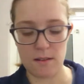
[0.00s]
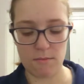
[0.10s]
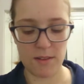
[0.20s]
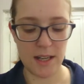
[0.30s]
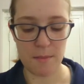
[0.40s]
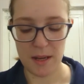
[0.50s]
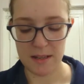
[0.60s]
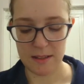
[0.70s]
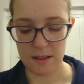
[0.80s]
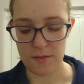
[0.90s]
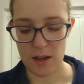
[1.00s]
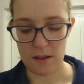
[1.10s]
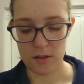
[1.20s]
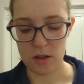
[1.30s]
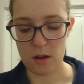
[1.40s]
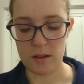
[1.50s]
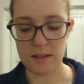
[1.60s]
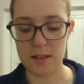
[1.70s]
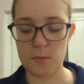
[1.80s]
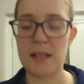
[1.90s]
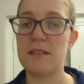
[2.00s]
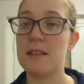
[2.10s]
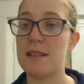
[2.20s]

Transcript: really amazing if you have a child that still believes in